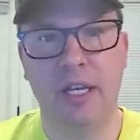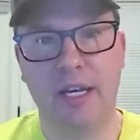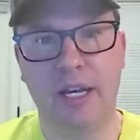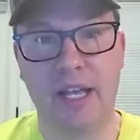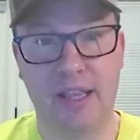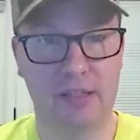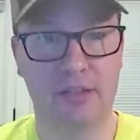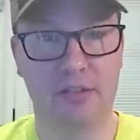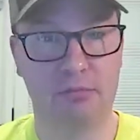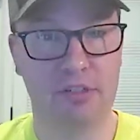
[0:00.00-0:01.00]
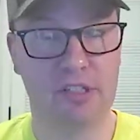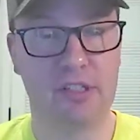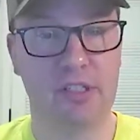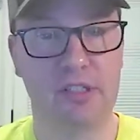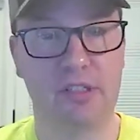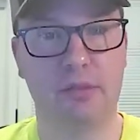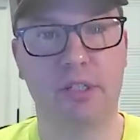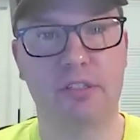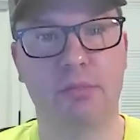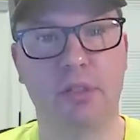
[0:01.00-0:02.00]
I think there's some resistance
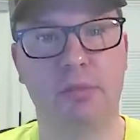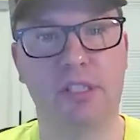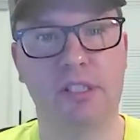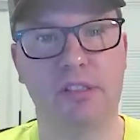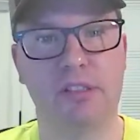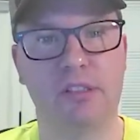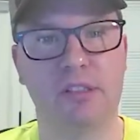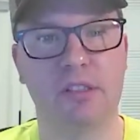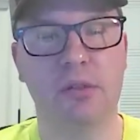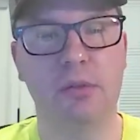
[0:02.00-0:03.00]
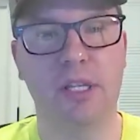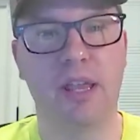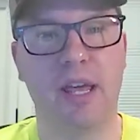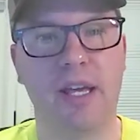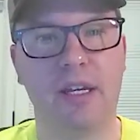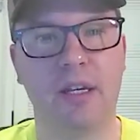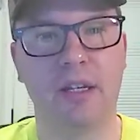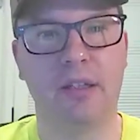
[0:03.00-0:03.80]
amongst Republicans to doing that.